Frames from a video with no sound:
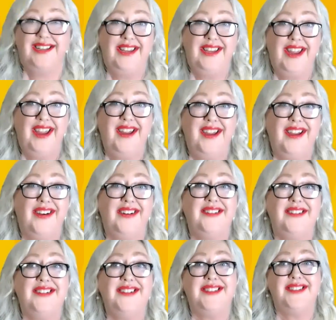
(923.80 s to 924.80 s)
And
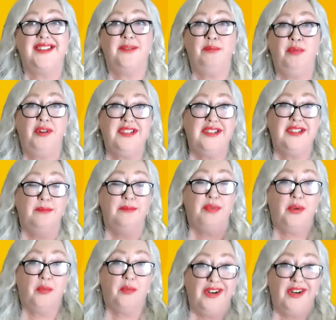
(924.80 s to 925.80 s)
here is book
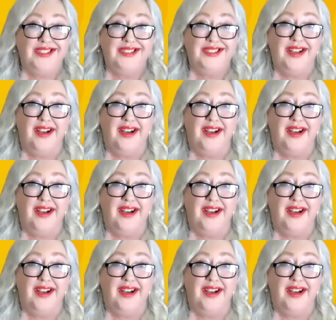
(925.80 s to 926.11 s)
number one